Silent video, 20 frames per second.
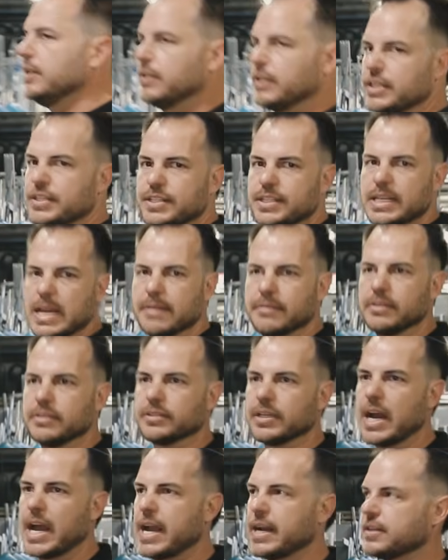nearly
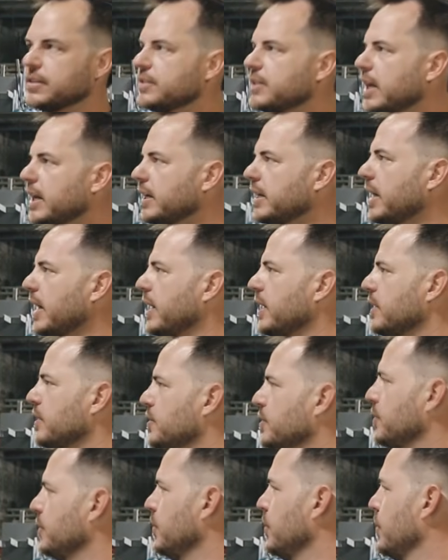7 racks
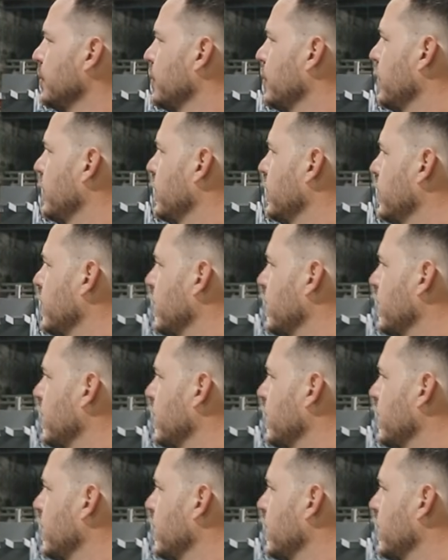dedicated to